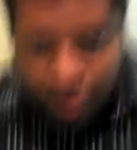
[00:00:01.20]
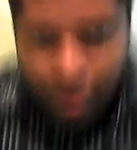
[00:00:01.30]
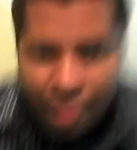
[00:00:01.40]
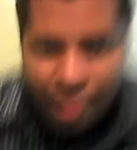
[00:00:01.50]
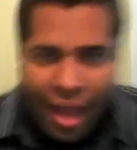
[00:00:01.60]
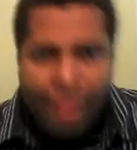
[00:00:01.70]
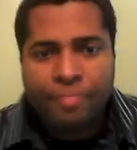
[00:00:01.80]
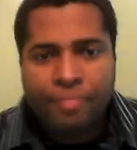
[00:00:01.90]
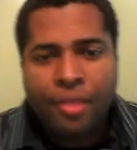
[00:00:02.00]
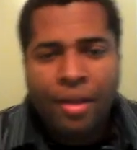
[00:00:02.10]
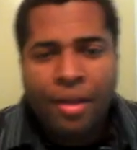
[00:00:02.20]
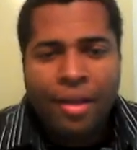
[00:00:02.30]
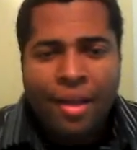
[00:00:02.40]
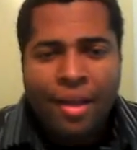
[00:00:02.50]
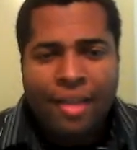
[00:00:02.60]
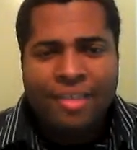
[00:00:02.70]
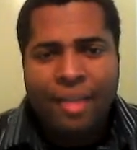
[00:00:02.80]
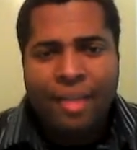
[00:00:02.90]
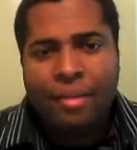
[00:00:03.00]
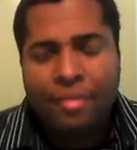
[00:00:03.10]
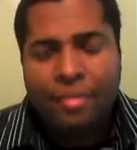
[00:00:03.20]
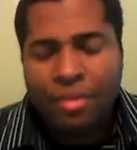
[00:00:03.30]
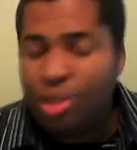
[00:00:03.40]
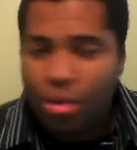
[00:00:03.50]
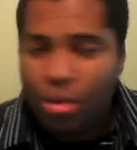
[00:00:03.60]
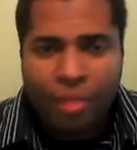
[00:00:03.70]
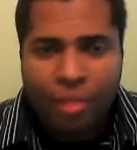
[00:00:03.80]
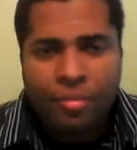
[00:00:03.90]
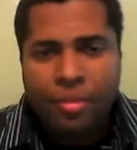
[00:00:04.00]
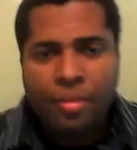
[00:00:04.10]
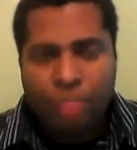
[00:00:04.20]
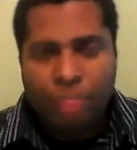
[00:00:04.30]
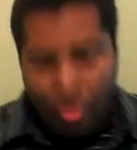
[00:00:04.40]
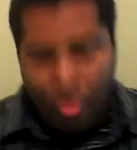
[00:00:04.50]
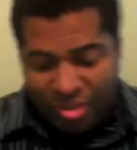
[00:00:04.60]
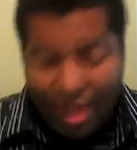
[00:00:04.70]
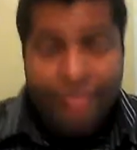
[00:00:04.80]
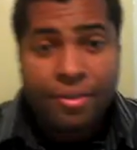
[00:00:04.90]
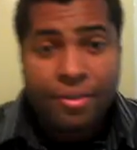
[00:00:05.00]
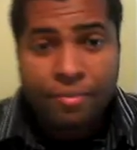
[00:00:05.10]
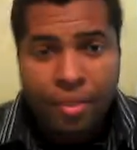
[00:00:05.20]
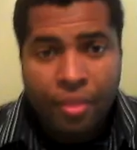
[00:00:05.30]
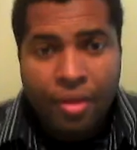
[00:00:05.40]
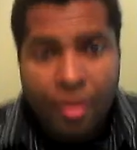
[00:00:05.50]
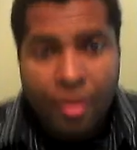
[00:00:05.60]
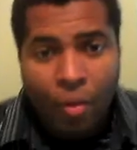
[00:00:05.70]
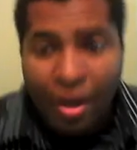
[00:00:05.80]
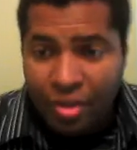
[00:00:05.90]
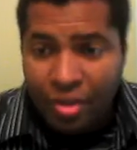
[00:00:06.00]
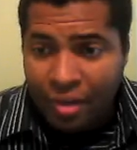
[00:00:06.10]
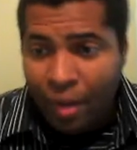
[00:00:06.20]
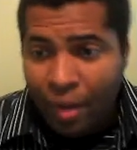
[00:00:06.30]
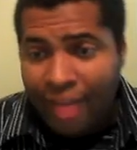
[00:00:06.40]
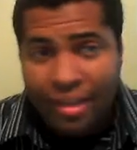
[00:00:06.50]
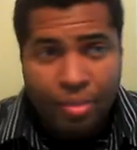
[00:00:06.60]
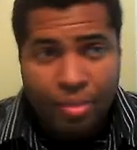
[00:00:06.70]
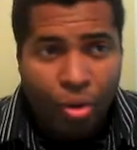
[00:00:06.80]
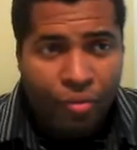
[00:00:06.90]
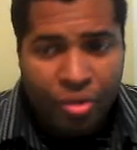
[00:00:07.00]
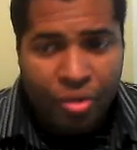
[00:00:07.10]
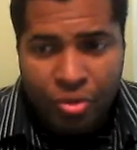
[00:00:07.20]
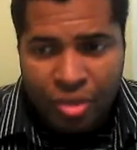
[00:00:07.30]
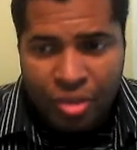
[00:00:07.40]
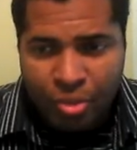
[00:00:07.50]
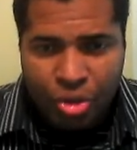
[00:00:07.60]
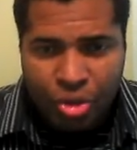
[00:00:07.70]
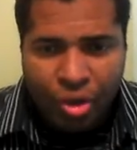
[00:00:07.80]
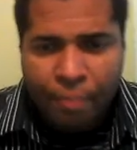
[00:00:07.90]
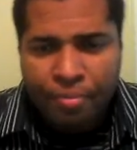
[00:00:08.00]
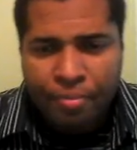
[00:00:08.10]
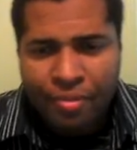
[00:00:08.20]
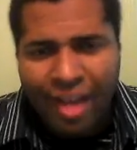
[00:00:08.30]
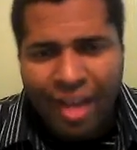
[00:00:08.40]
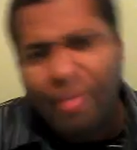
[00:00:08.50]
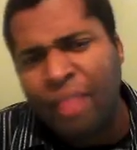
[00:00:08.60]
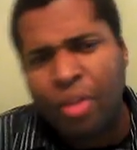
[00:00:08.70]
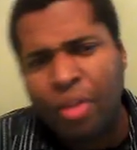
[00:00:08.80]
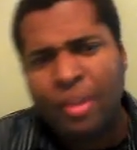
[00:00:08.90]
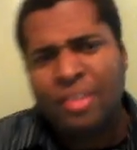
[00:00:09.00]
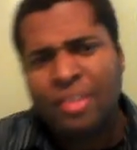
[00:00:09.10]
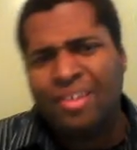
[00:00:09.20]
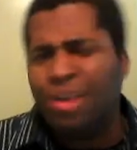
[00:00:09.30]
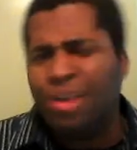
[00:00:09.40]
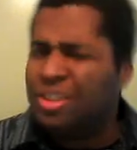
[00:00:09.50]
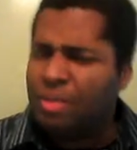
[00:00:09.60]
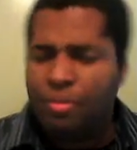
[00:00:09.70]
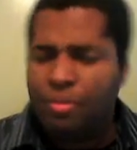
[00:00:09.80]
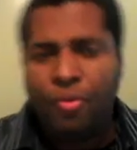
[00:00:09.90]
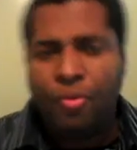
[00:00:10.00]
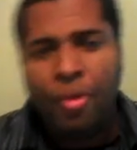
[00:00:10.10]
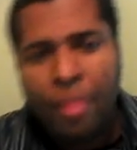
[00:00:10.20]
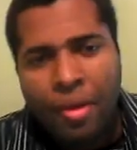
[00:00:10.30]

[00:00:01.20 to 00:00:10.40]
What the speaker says: I'm back. And this segment is gonna be short. Talk about science, why I think it's important for you in your spiritual journey. I've made a video about this on this subject before.